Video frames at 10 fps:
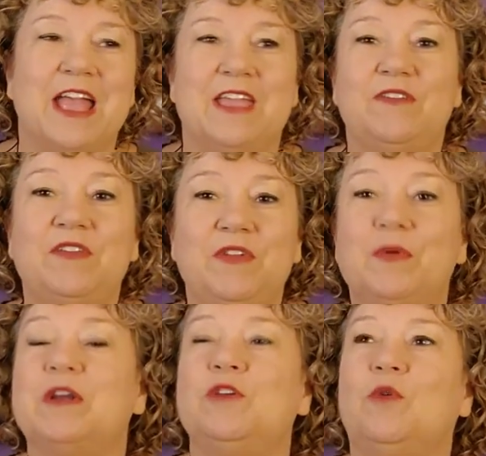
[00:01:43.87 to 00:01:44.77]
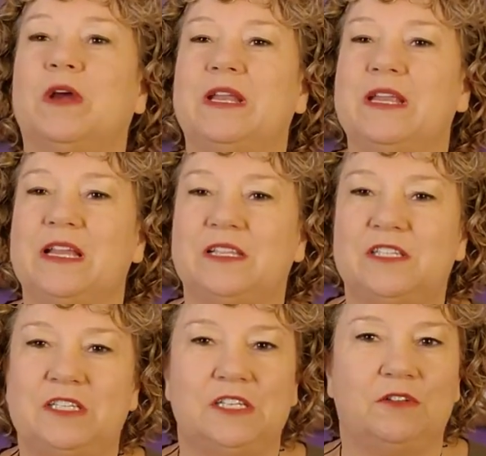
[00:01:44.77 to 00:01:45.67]
Even if you ignore it, it
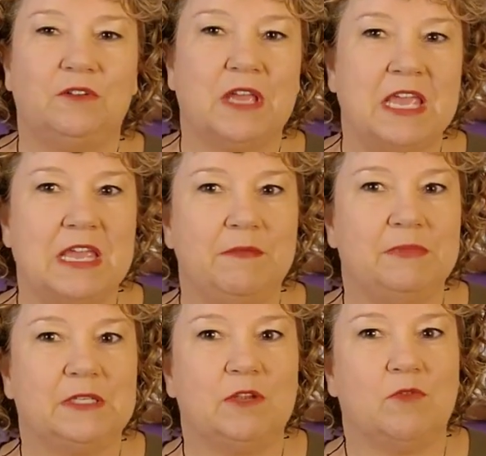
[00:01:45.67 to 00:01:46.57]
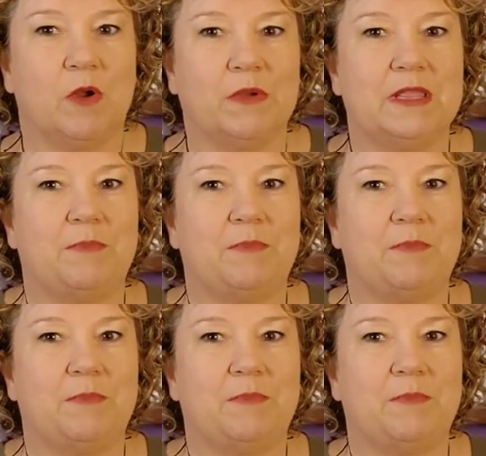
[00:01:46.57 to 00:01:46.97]
still keeps growing.